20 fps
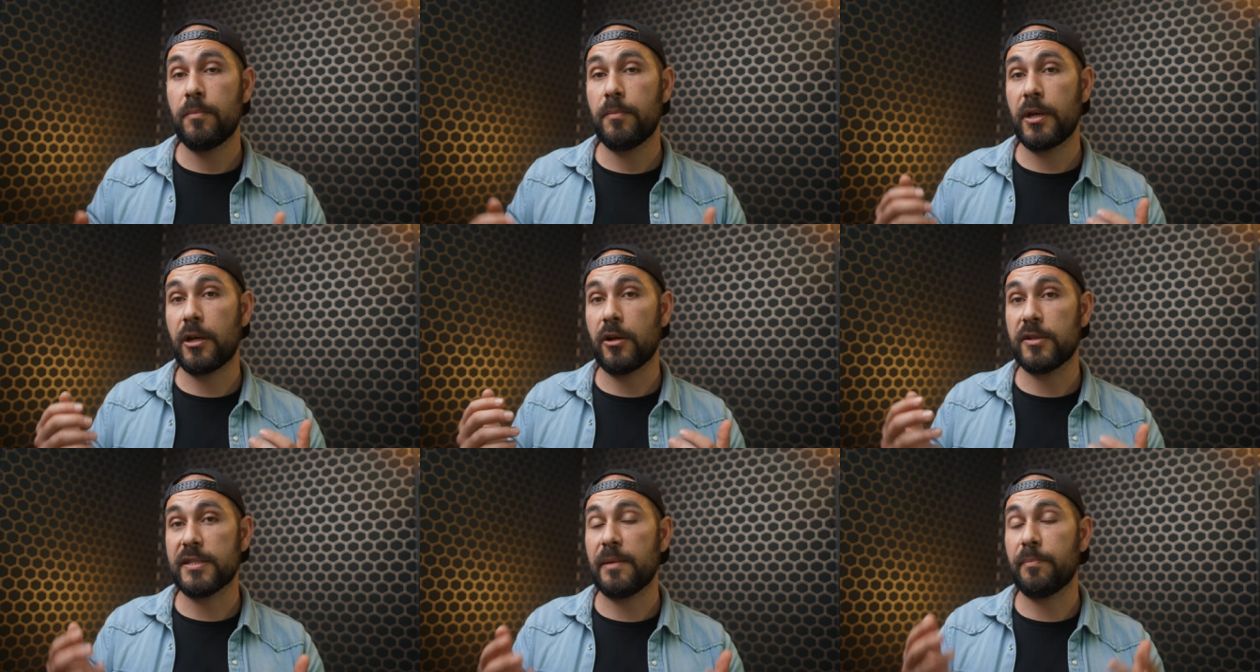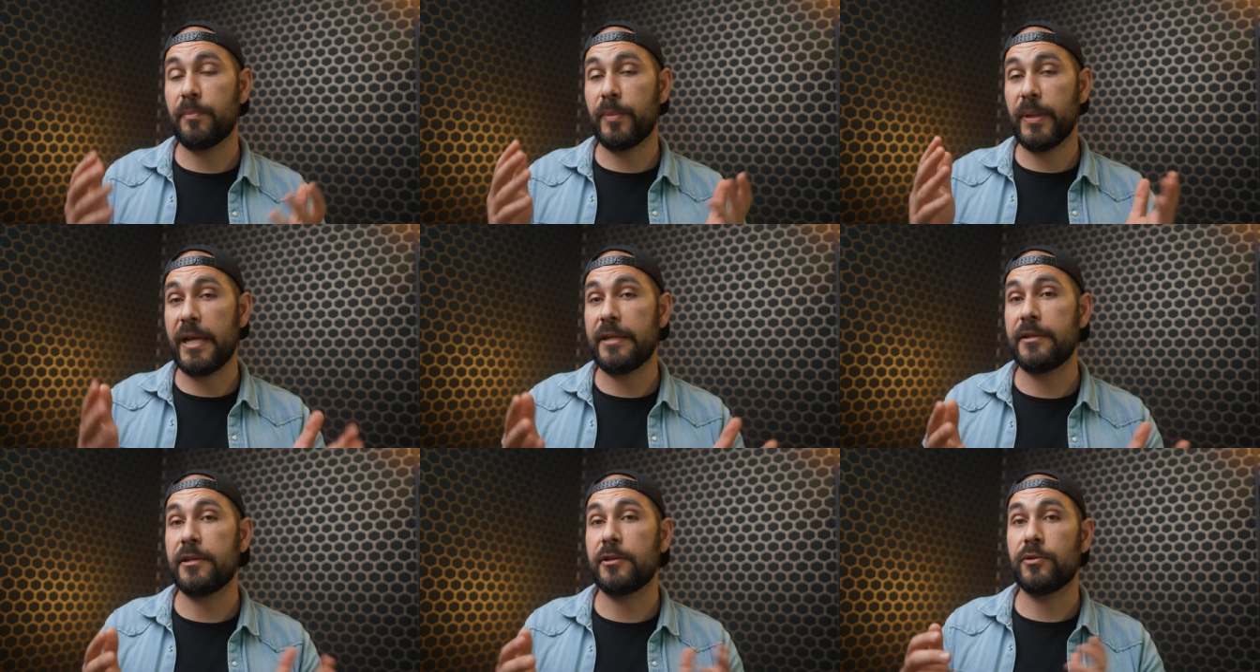because I'm
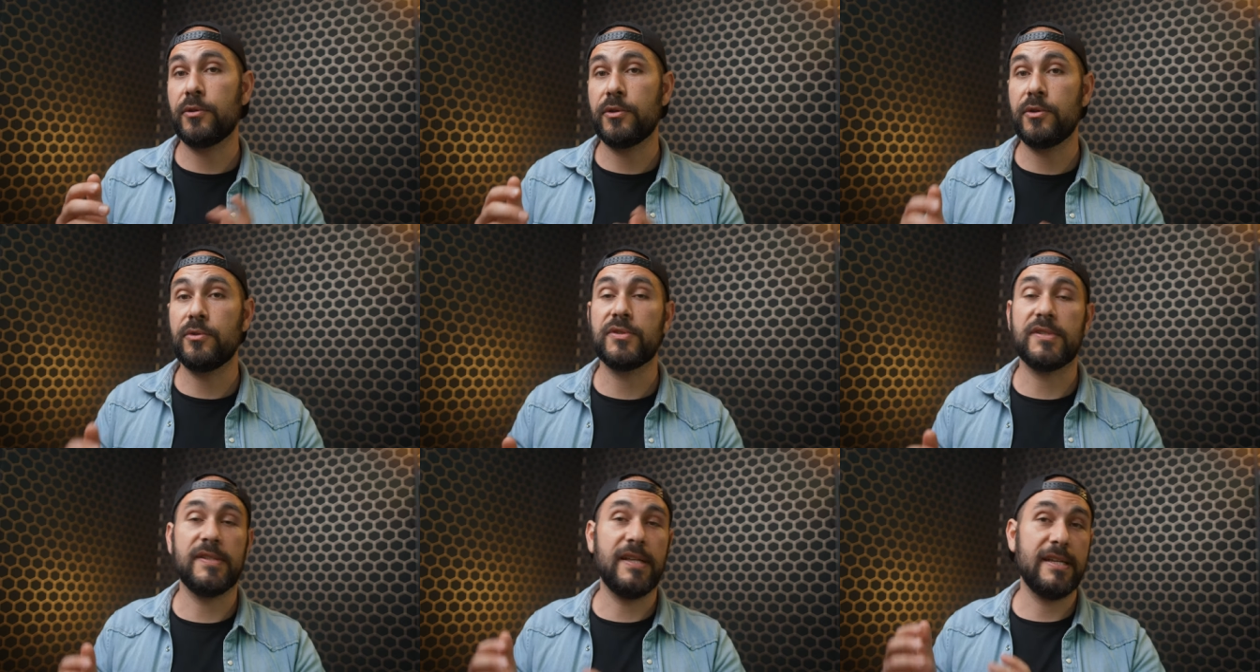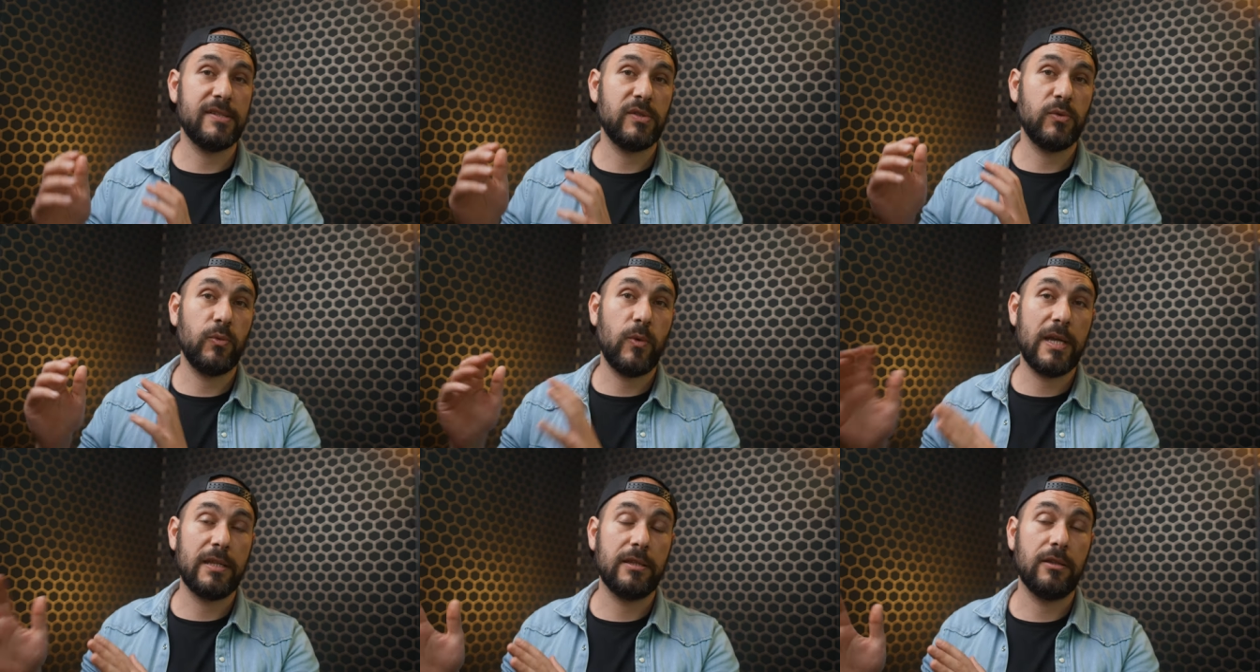planning to use the
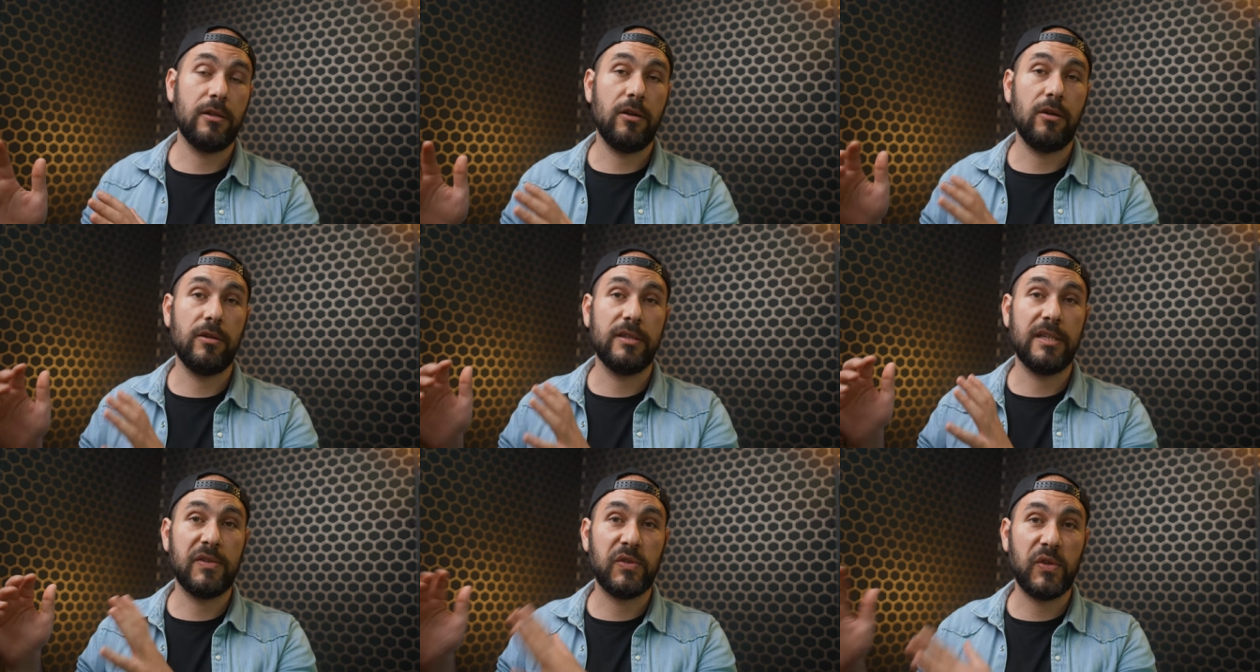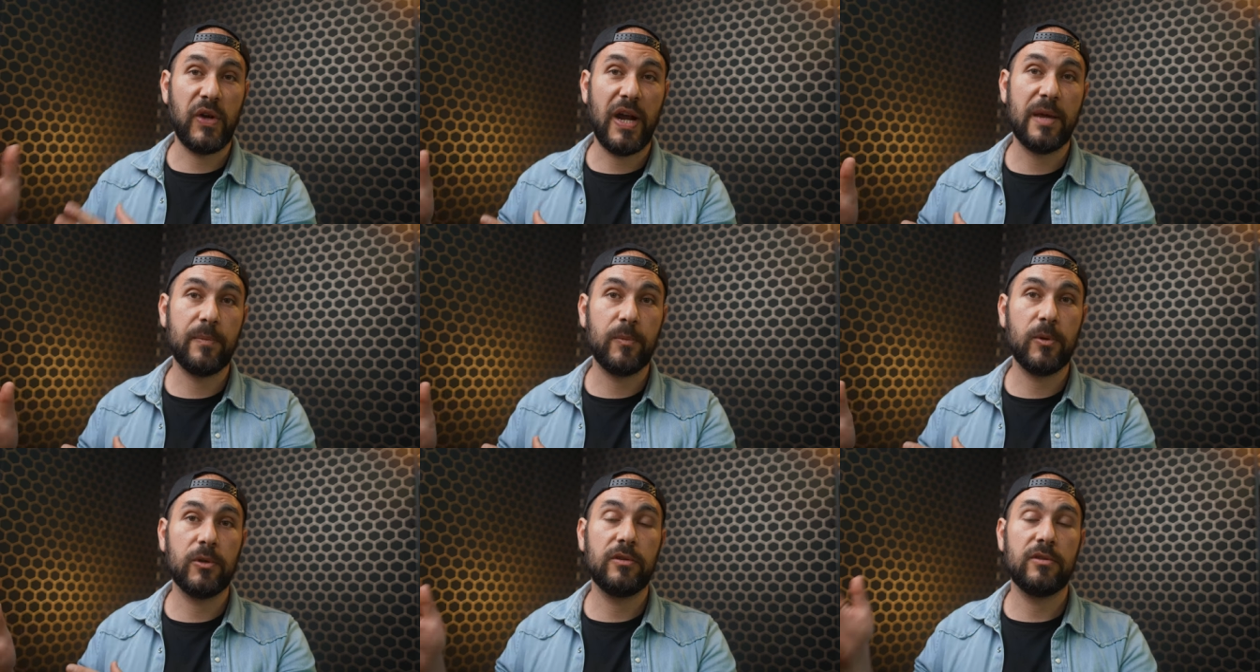S1 on a
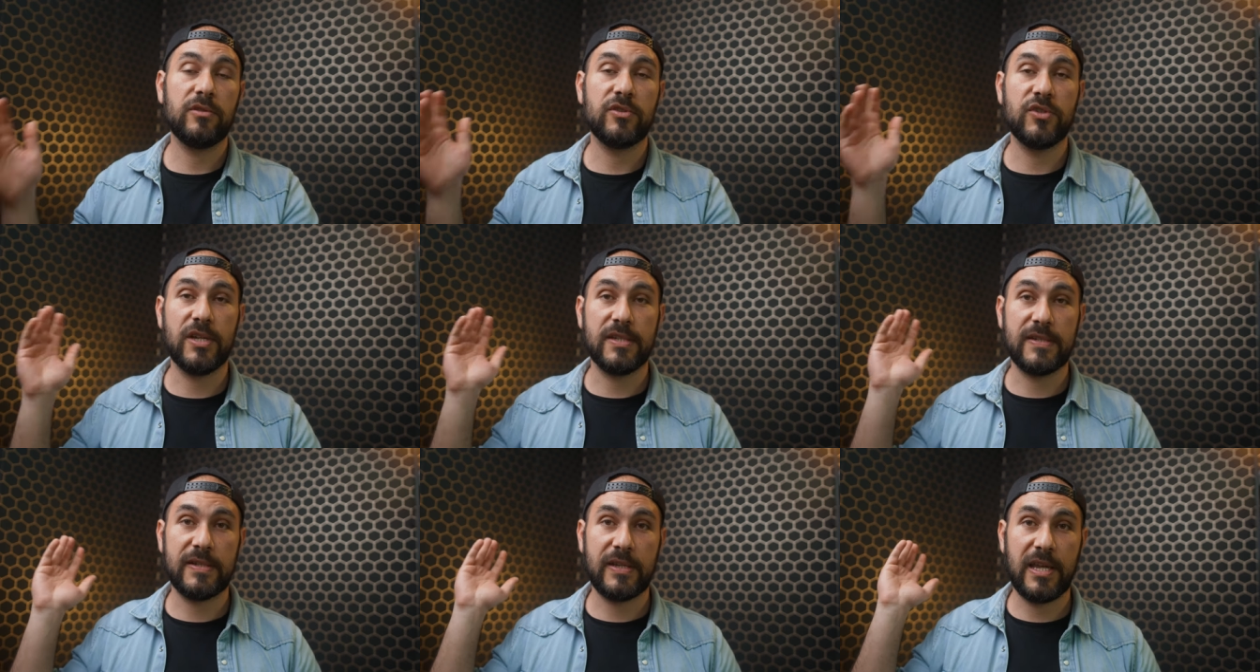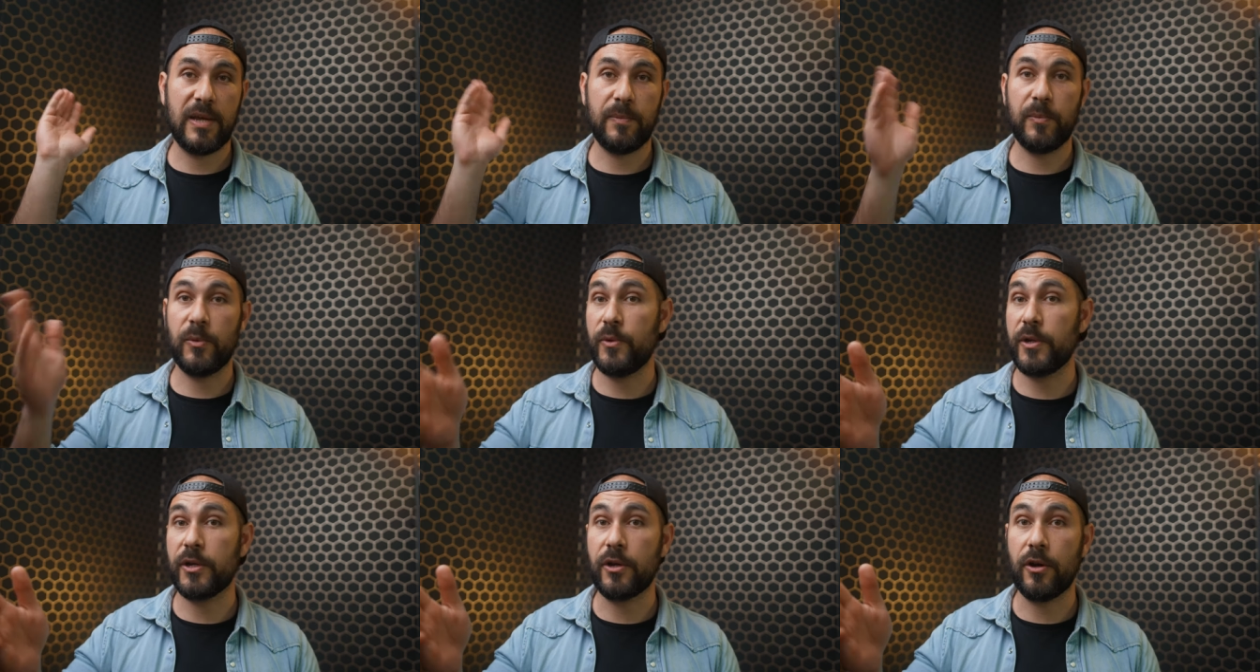tripod, just
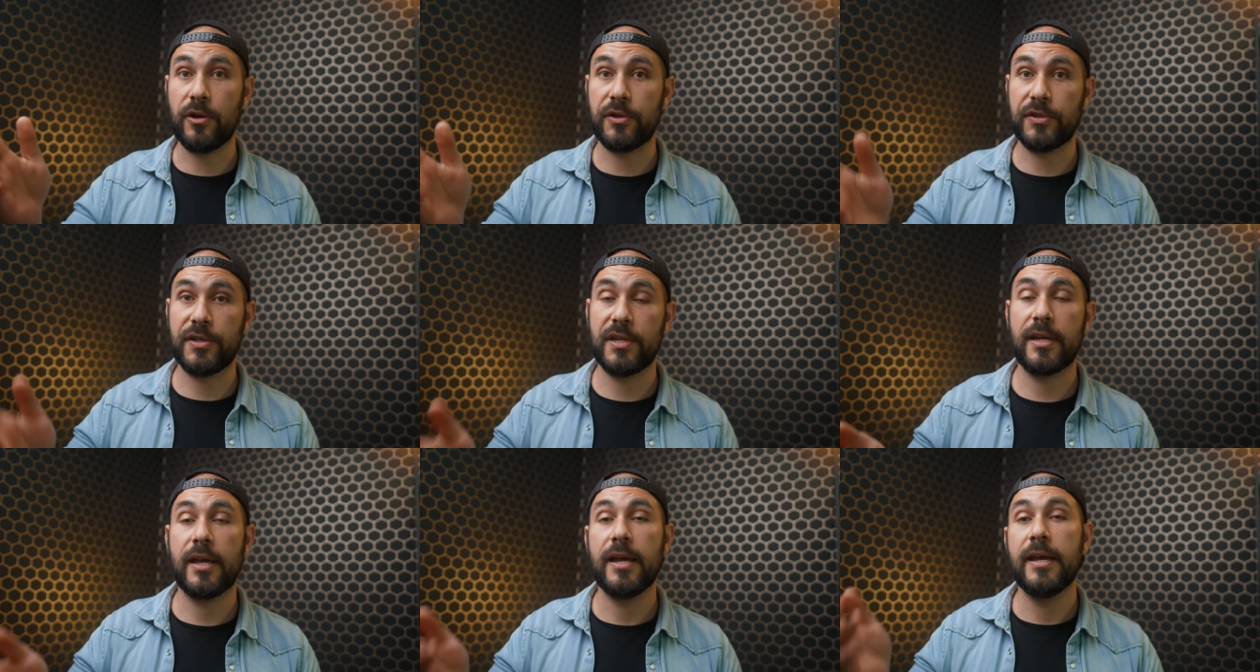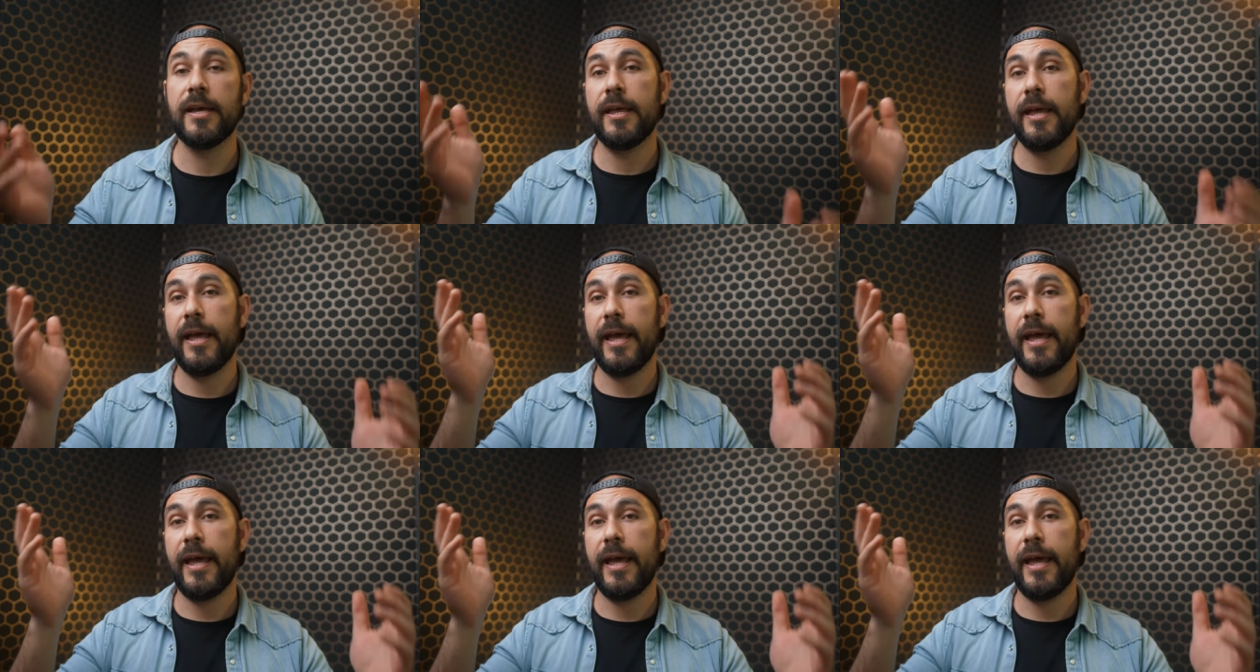keep recording,